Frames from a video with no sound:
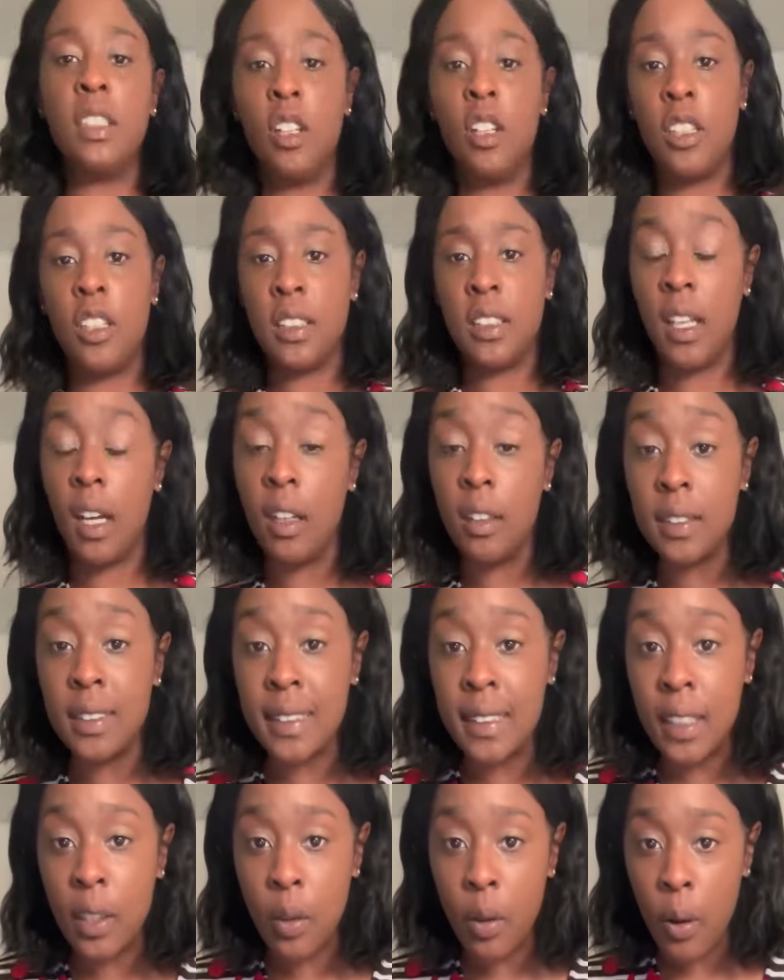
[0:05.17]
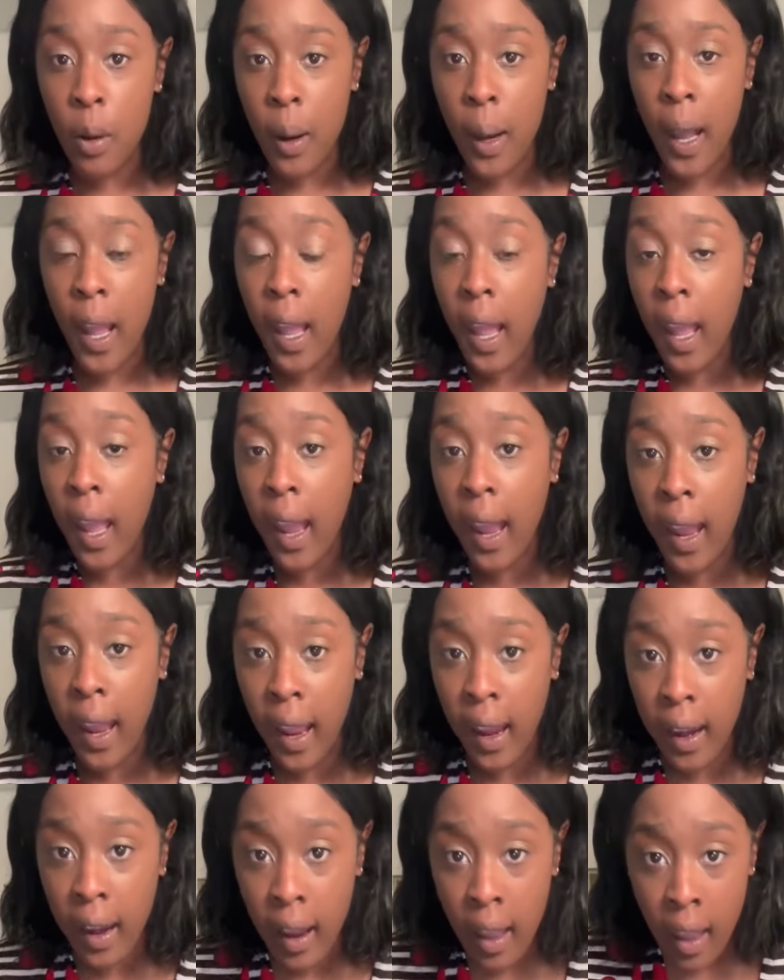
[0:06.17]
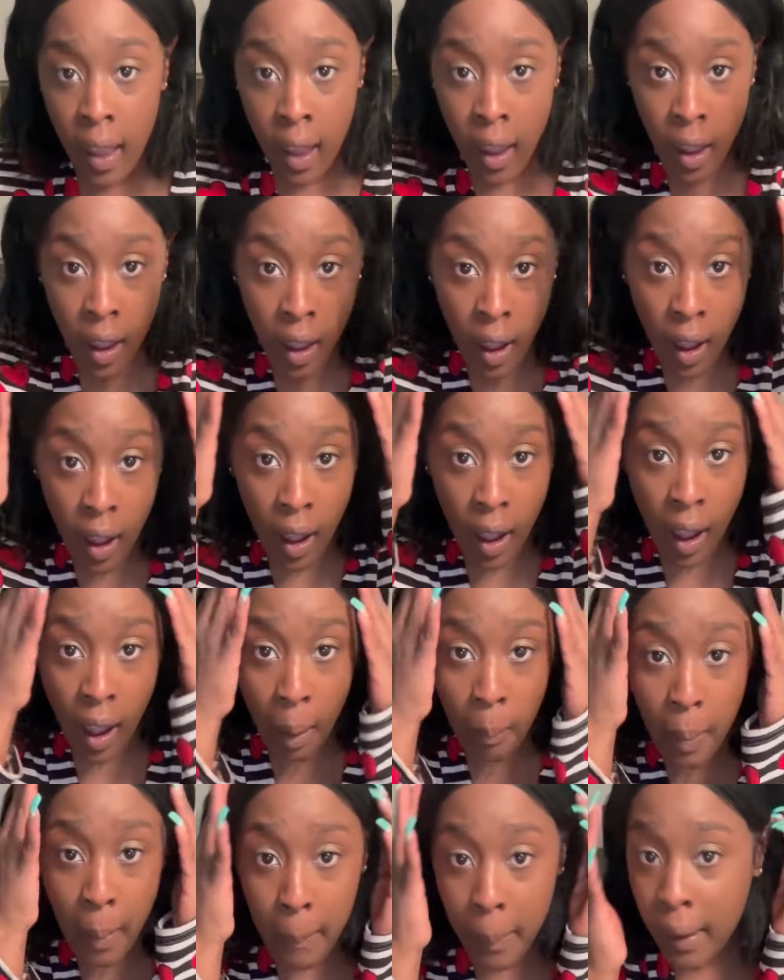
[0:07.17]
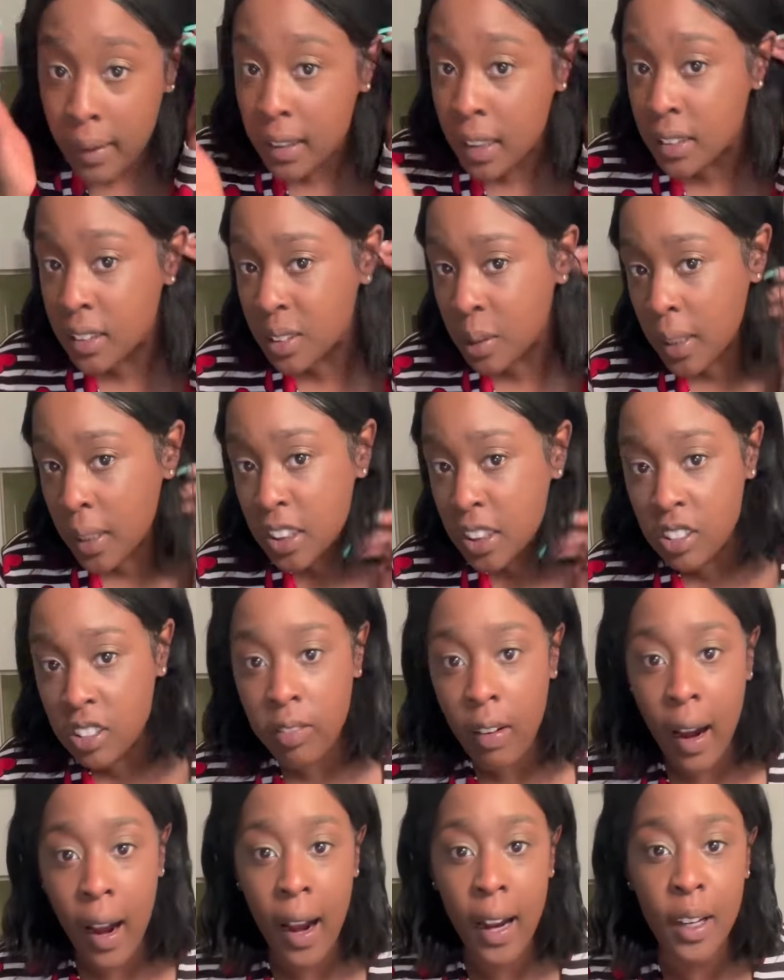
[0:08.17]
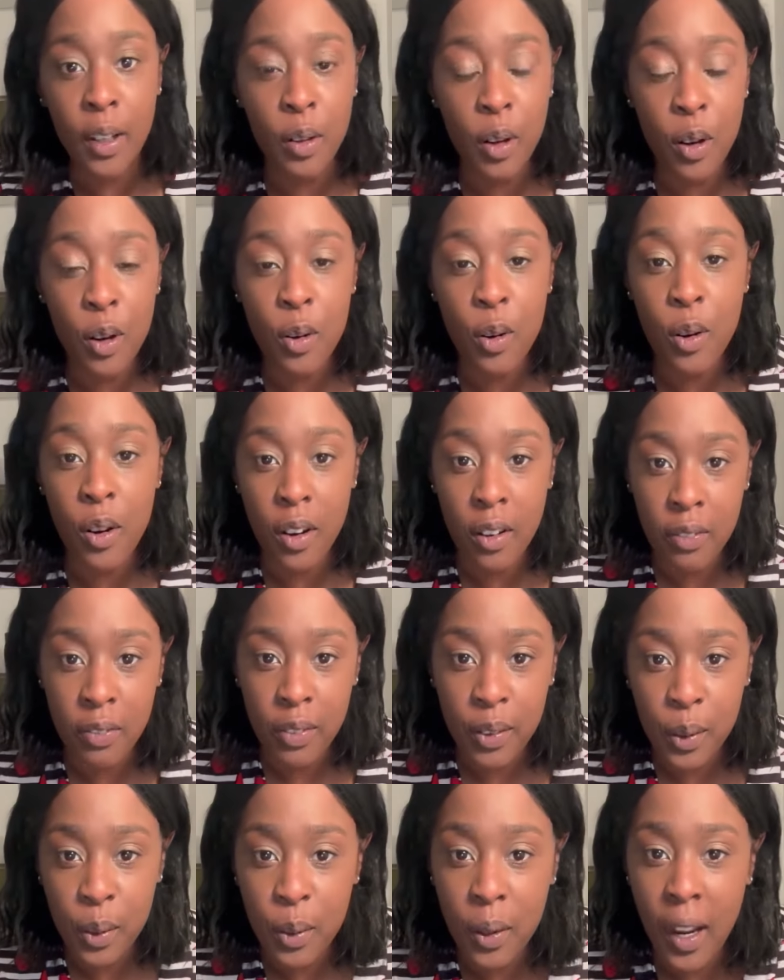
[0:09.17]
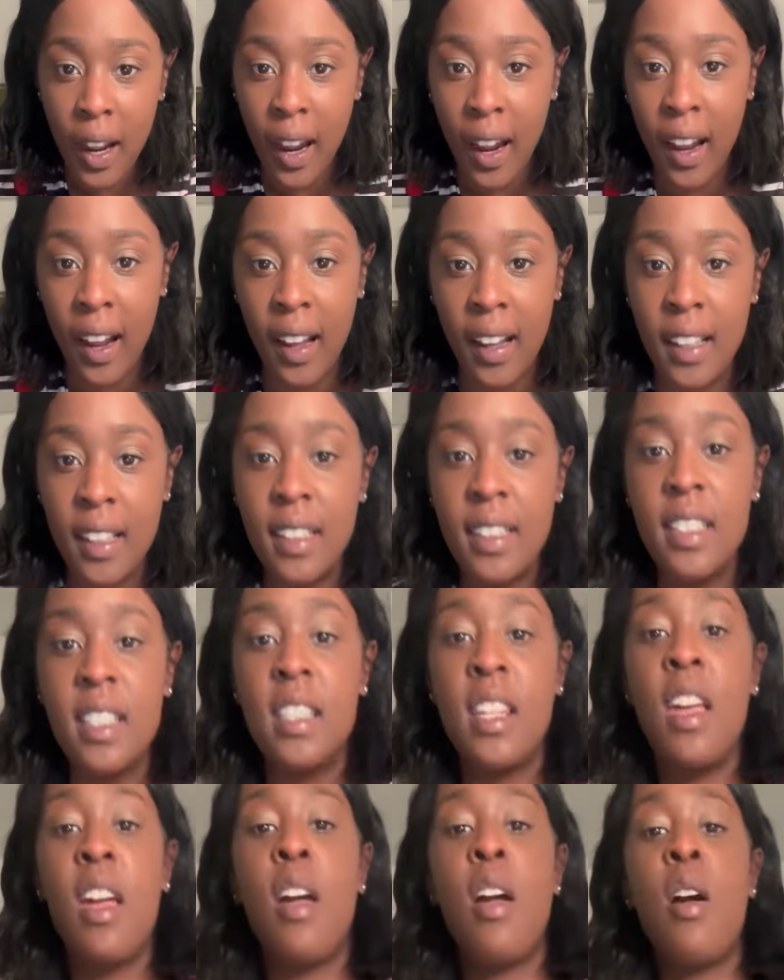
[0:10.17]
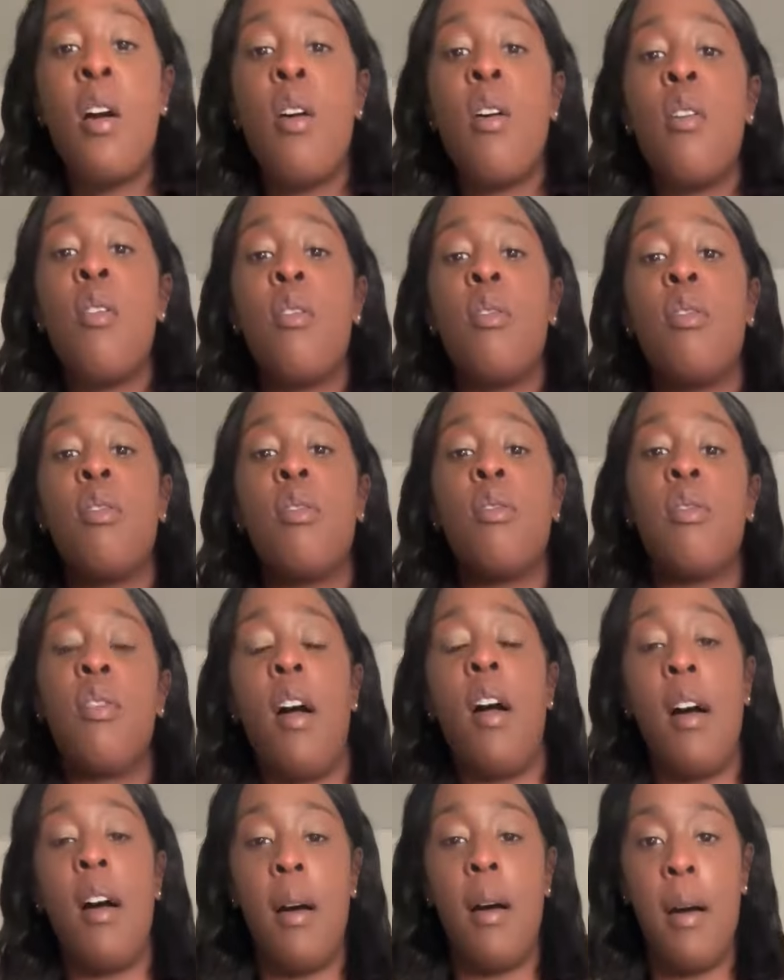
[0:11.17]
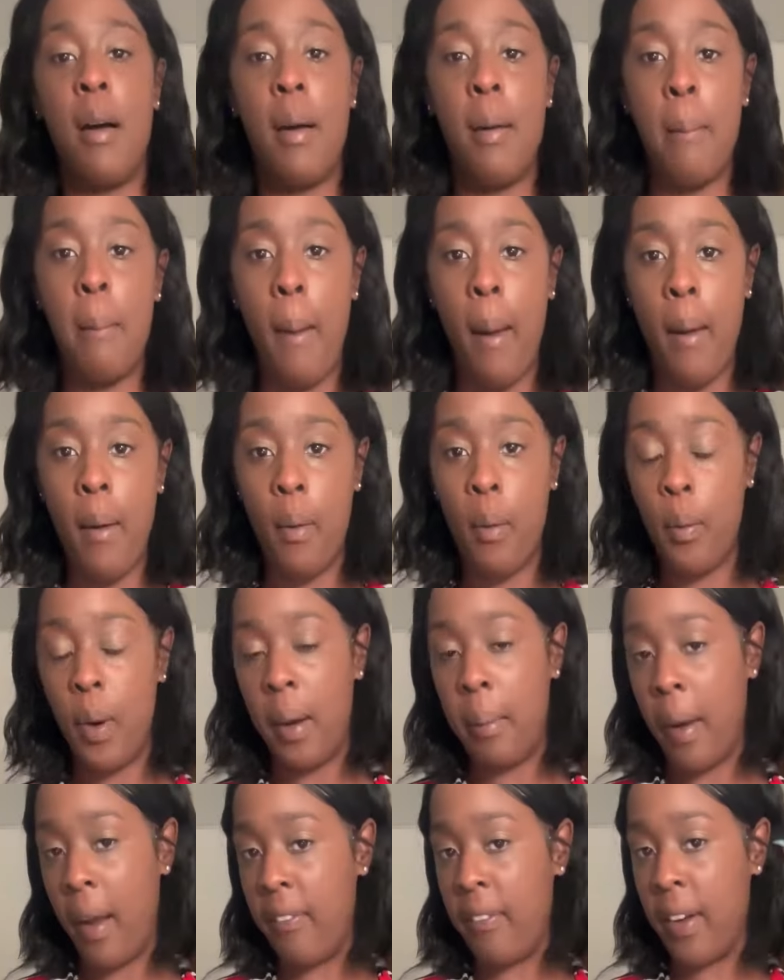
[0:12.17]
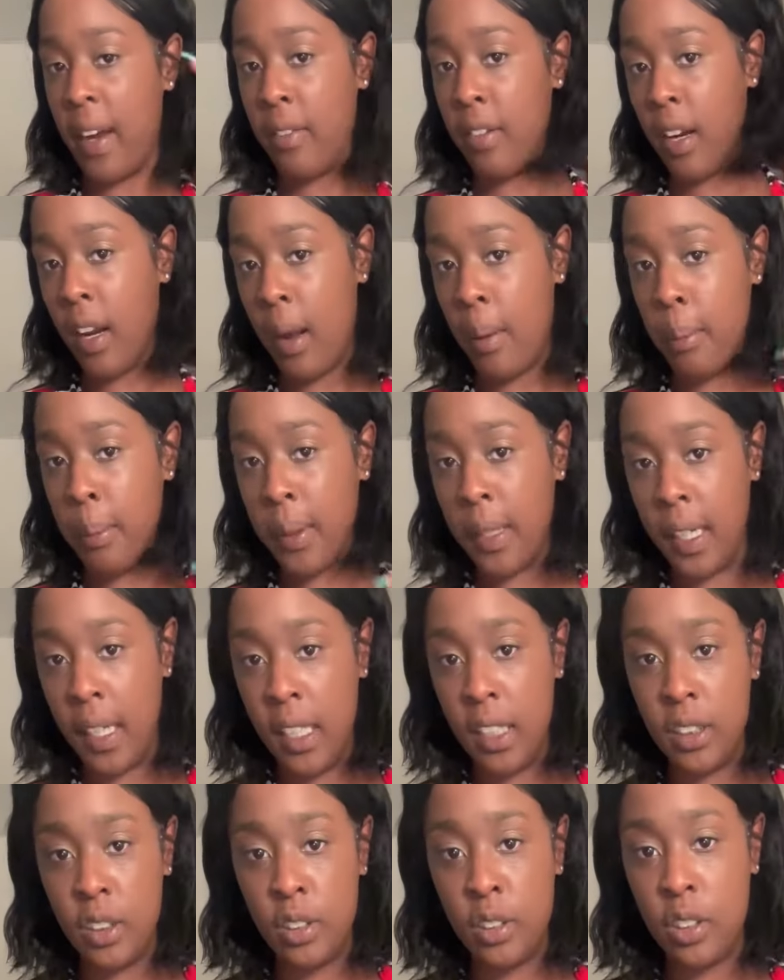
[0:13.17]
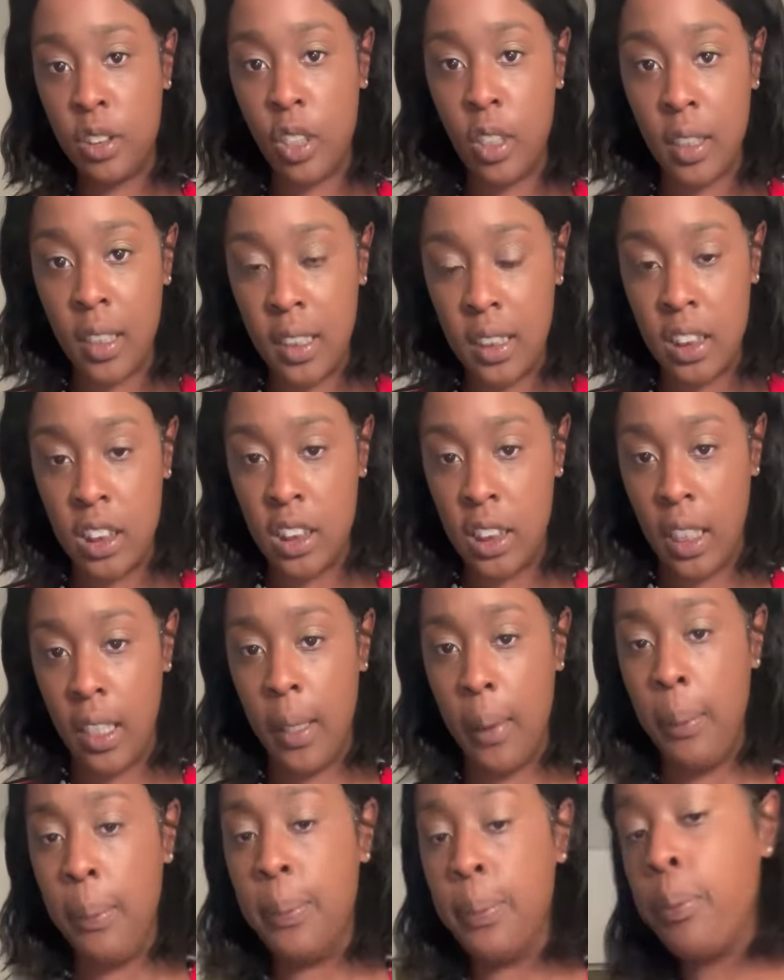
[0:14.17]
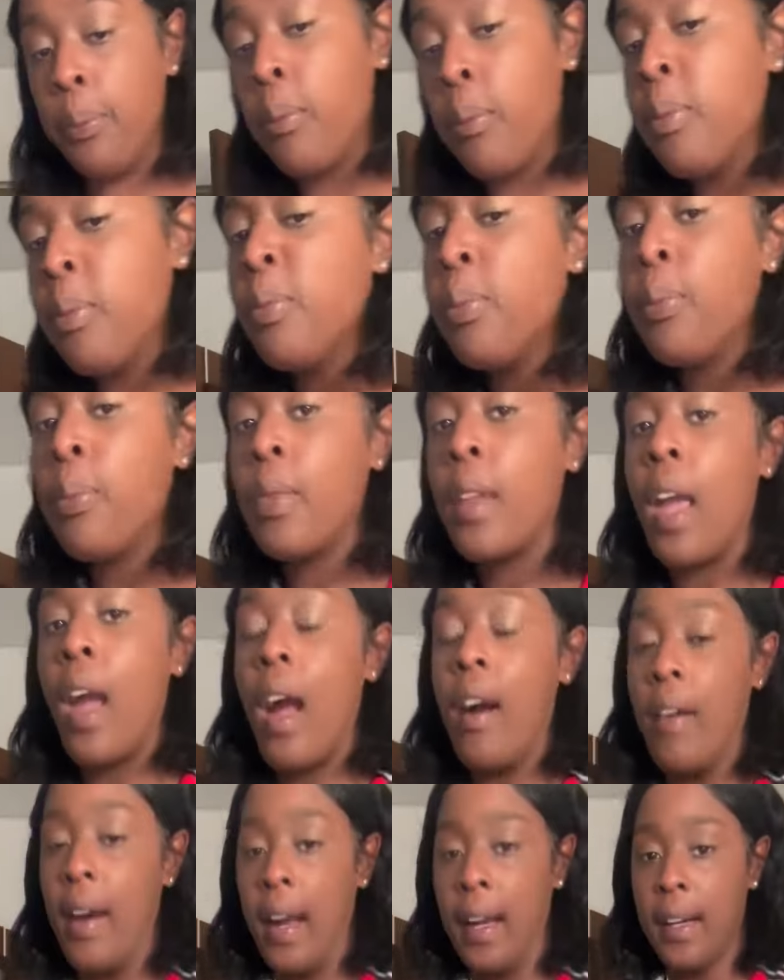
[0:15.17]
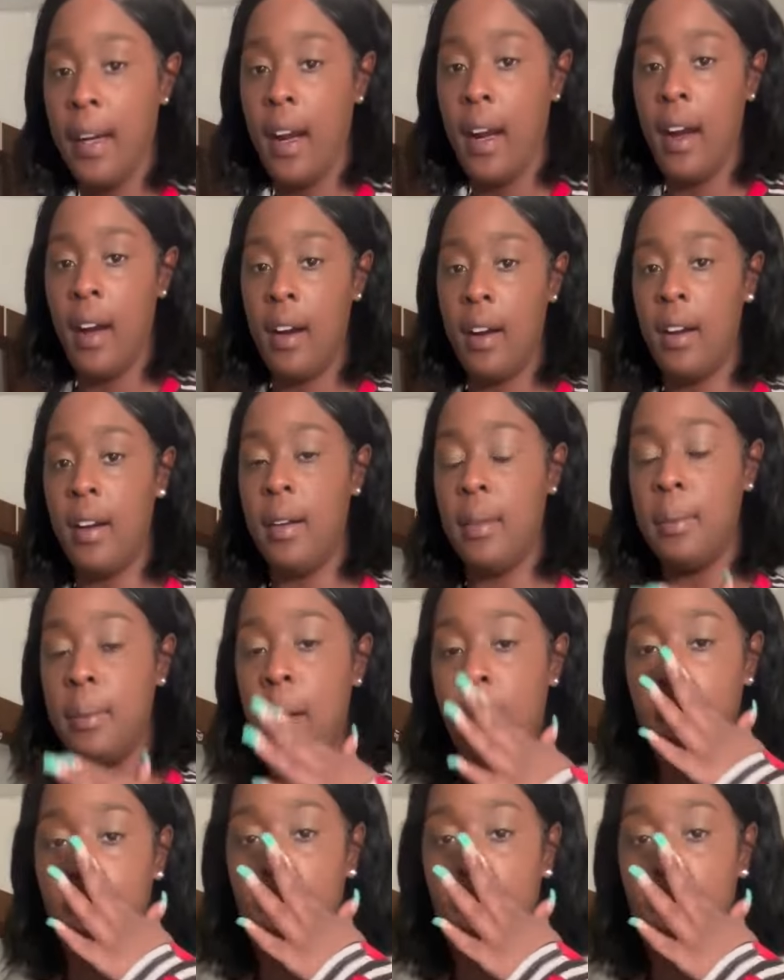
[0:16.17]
your girl Chanel Dior, and I'm about to do a on haul for you guys from one of my favorite companies, Jurllyshe. All right, um,